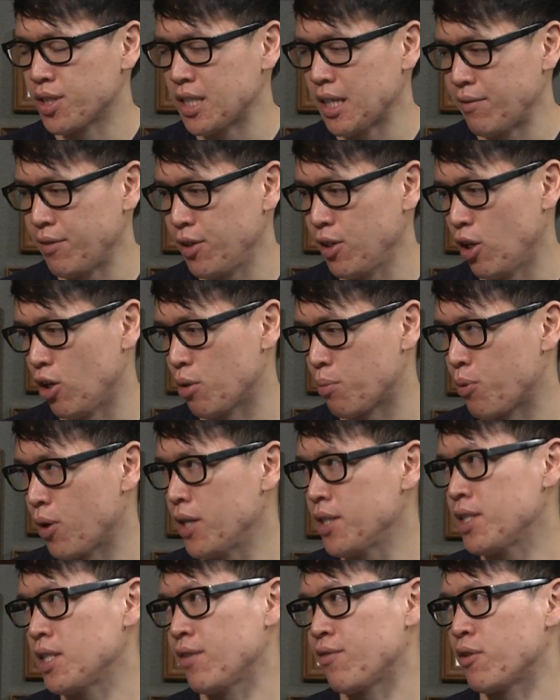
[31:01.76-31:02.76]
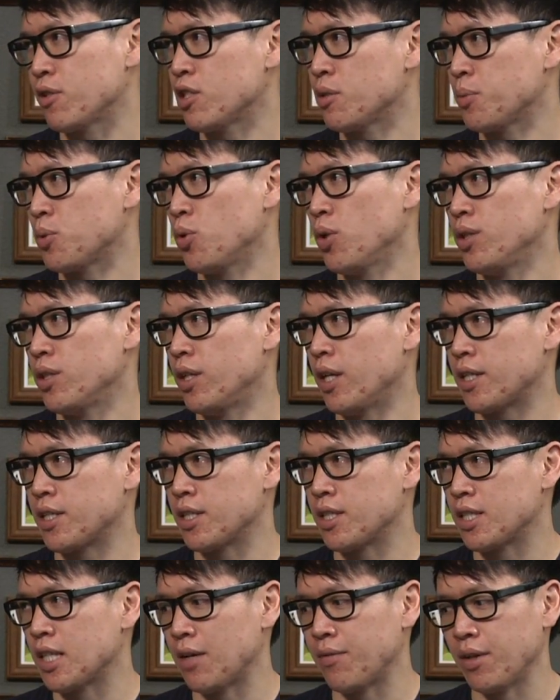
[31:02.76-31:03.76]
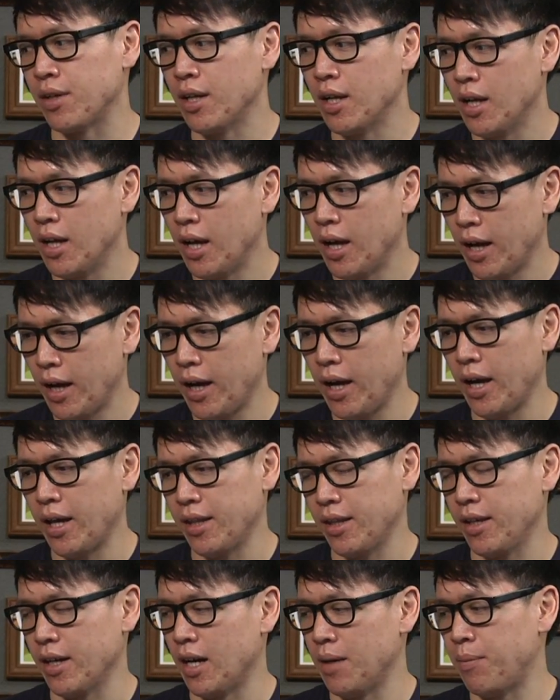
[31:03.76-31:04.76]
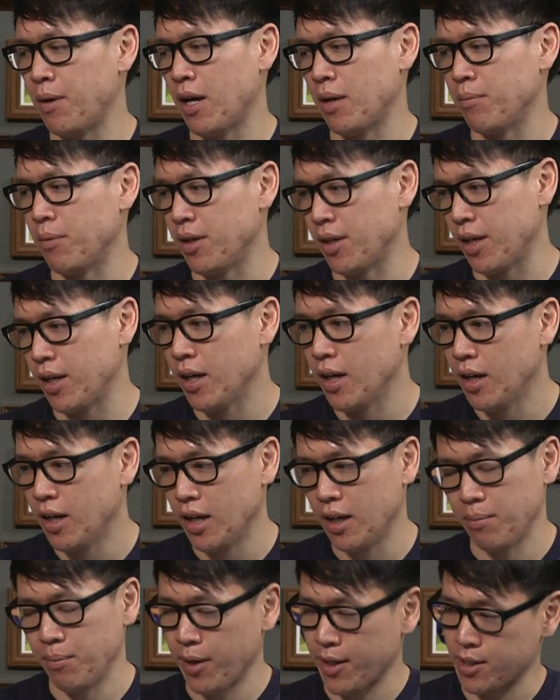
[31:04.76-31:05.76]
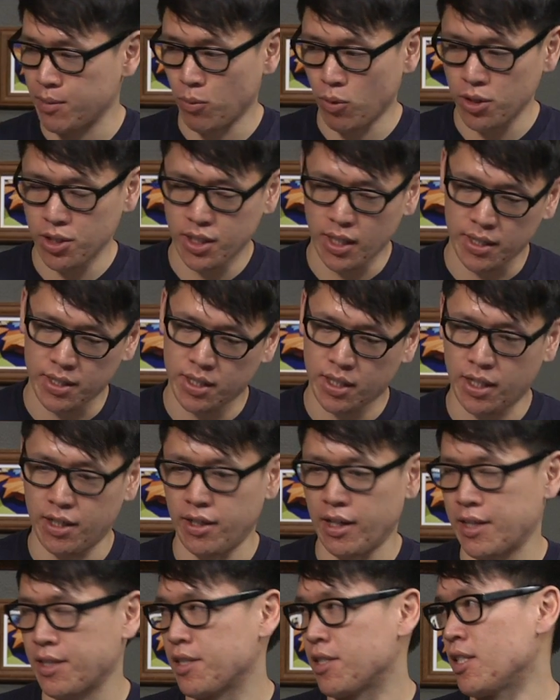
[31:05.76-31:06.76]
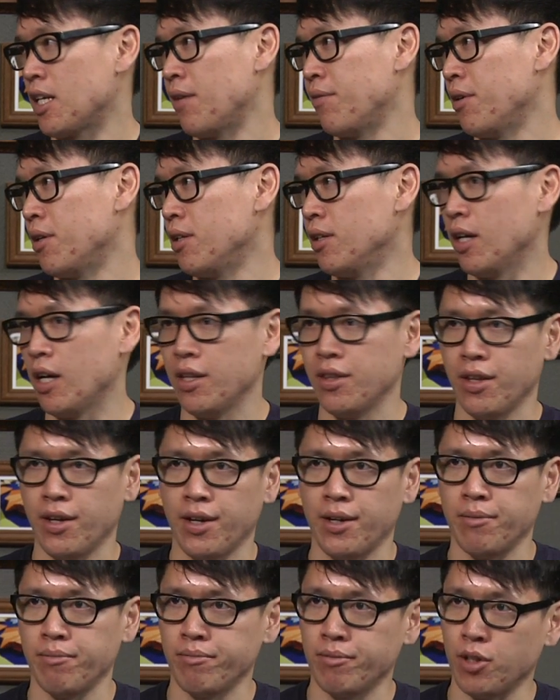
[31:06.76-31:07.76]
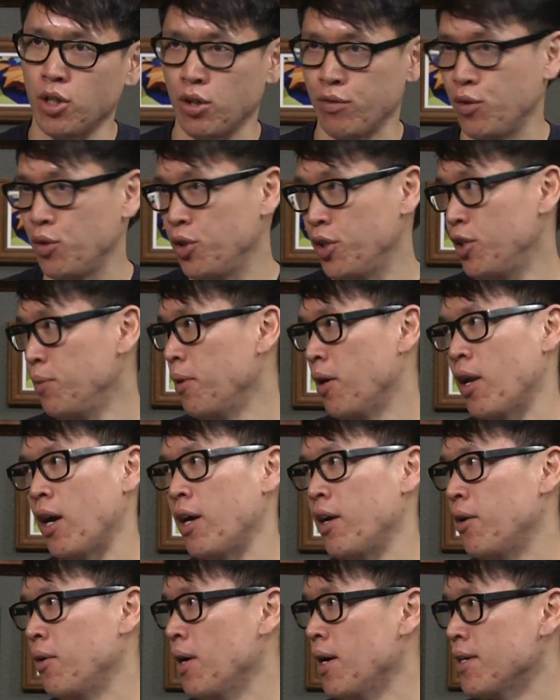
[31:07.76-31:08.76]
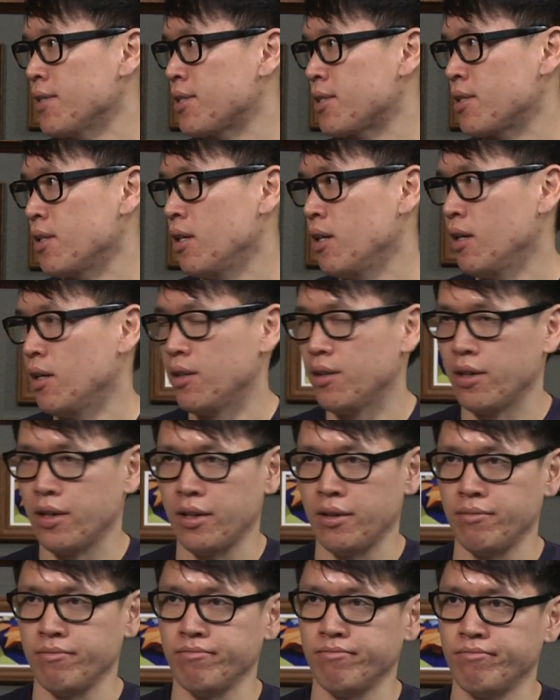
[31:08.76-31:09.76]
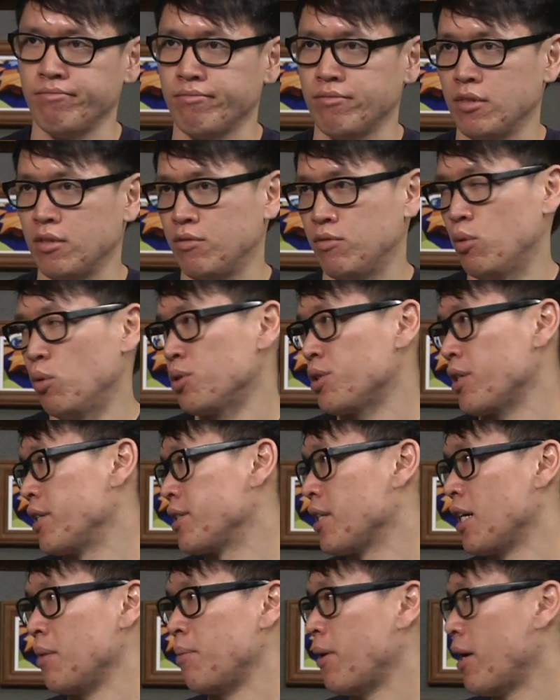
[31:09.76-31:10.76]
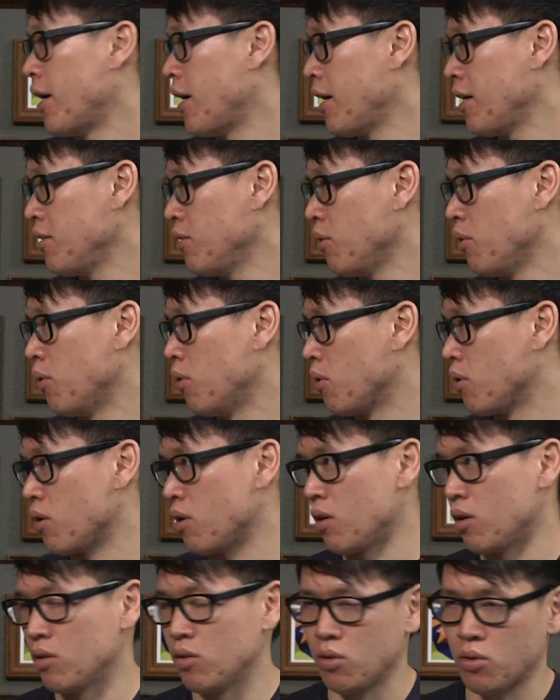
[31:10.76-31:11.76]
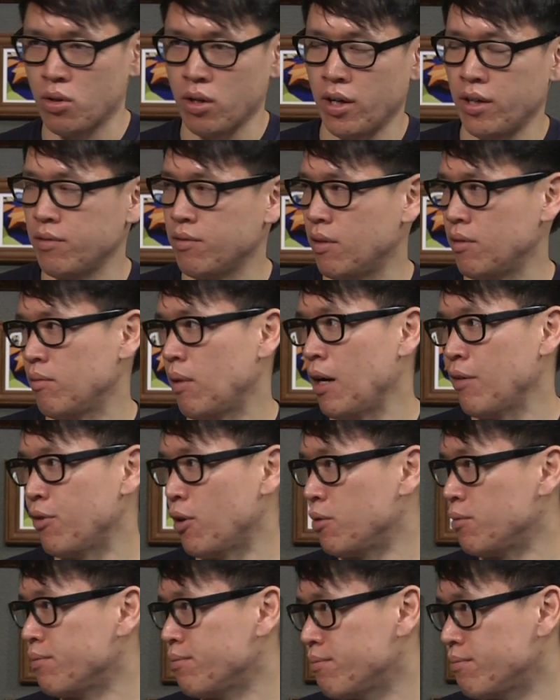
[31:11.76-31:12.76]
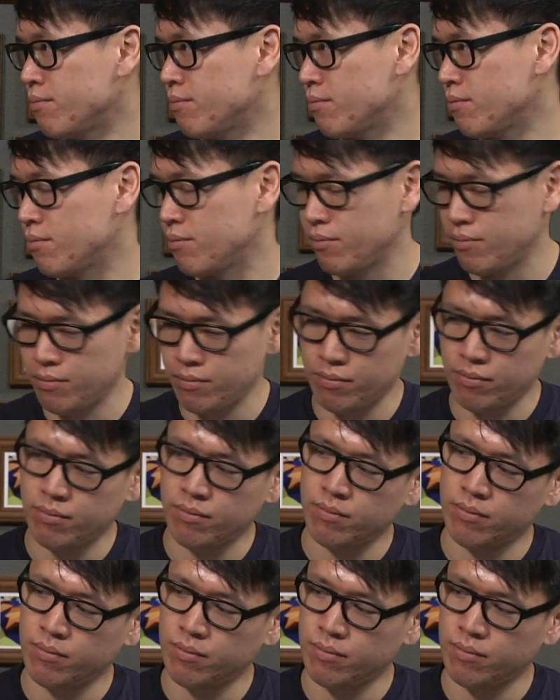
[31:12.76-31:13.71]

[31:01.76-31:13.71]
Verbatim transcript: seventy dollar price difference between the Nexus seven it's tough. And the iPad Mini. It makes more sense to get a Nexus seven, and then you know if you need to be on iOS, then full-size iPad or, I, or an iPhone. I, I mean, I think that the